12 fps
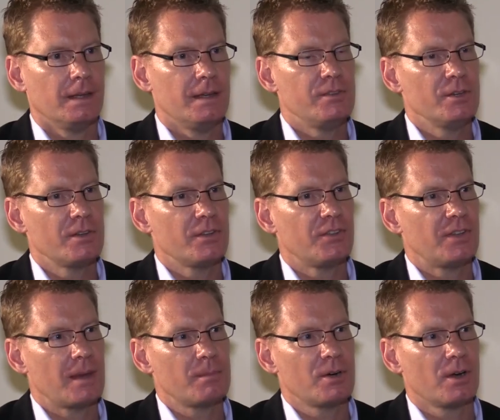If you were to
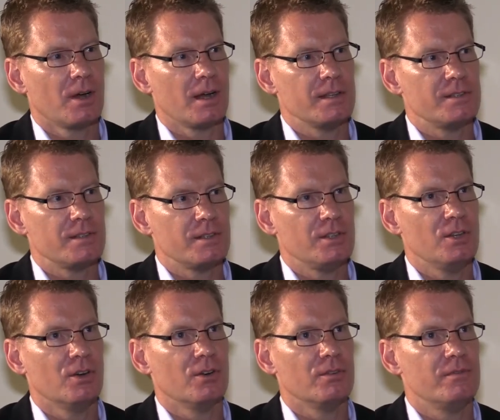summarize
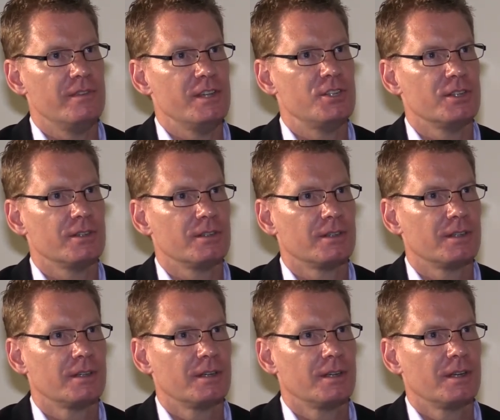your vision
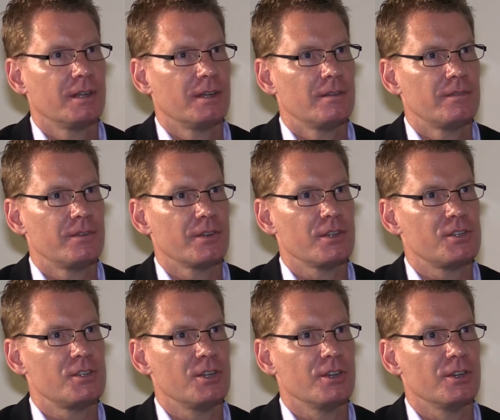for the
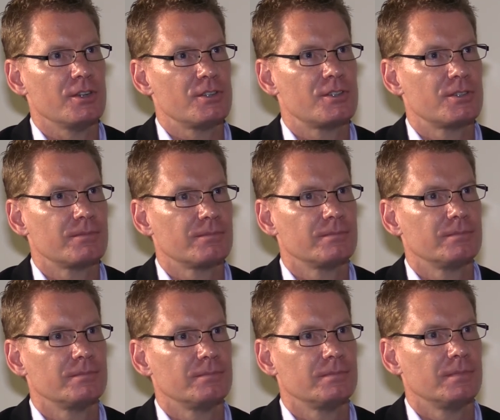church
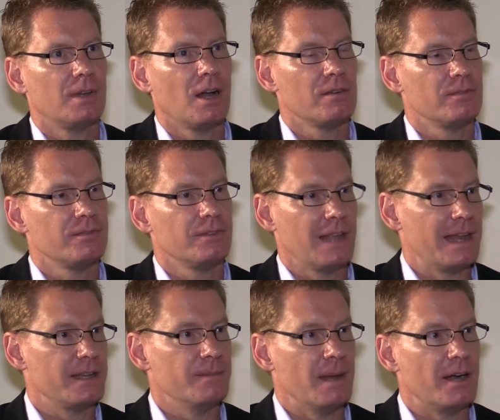of
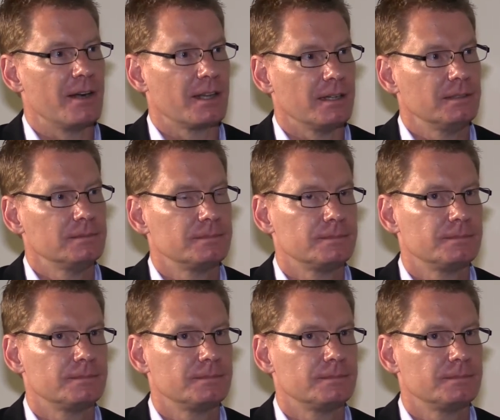Latin America,